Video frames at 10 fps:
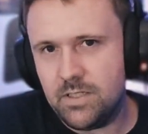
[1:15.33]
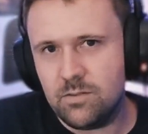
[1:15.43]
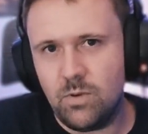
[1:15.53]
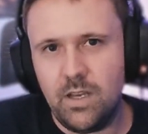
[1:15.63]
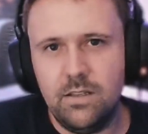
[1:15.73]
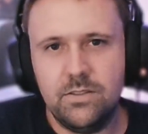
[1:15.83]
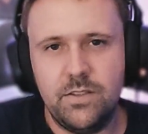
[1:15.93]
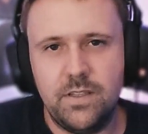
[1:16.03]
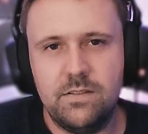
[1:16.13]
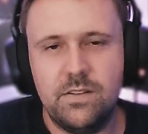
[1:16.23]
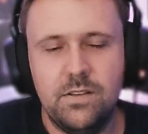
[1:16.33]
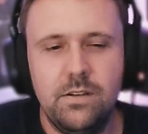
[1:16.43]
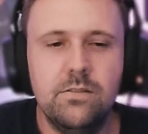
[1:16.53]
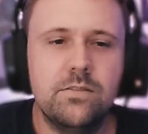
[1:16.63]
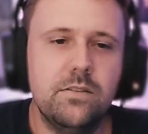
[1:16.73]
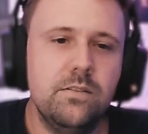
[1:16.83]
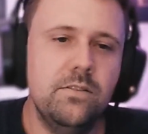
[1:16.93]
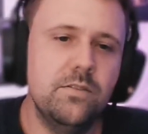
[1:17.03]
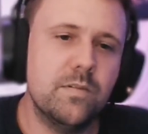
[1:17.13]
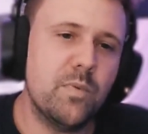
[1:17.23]
as well, so you can see the
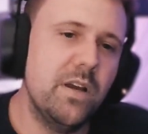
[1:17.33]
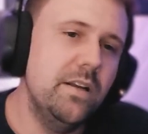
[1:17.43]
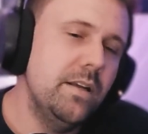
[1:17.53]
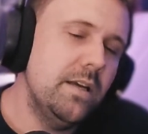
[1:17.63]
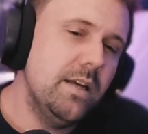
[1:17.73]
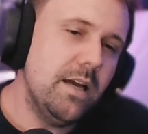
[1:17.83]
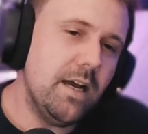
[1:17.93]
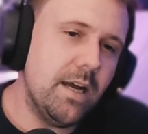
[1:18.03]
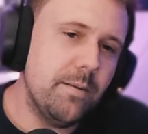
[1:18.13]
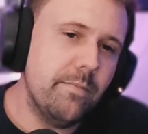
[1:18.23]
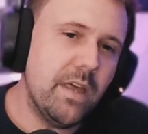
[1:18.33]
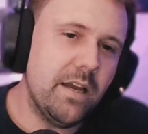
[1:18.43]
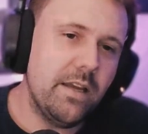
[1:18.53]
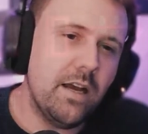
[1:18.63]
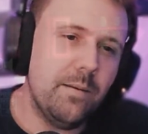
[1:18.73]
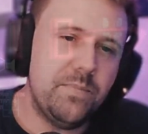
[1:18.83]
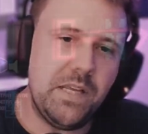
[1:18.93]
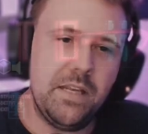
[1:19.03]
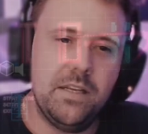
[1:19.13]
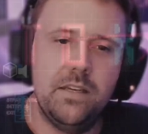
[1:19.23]
new sprite. I
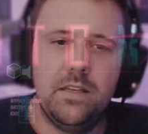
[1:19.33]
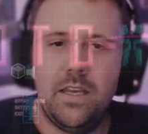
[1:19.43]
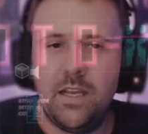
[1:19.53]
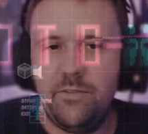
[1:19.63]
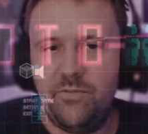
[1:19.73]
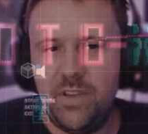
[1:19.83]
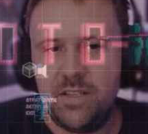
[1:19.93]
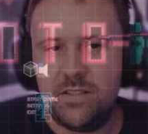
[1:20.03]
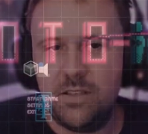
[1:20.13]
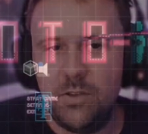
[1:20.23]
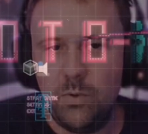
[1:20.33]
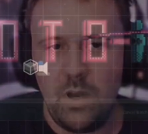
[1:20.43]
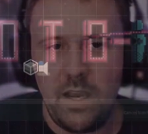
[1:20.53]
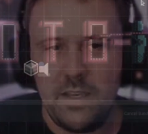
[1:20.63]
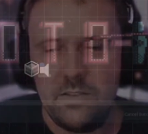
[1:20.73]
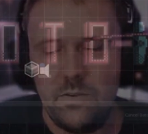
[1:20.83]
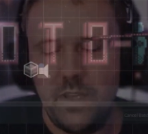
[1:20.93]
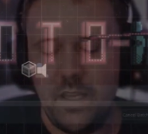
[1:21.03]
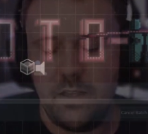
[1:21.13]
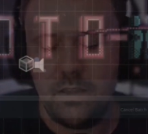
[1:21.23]
updated and I fixed the UI so that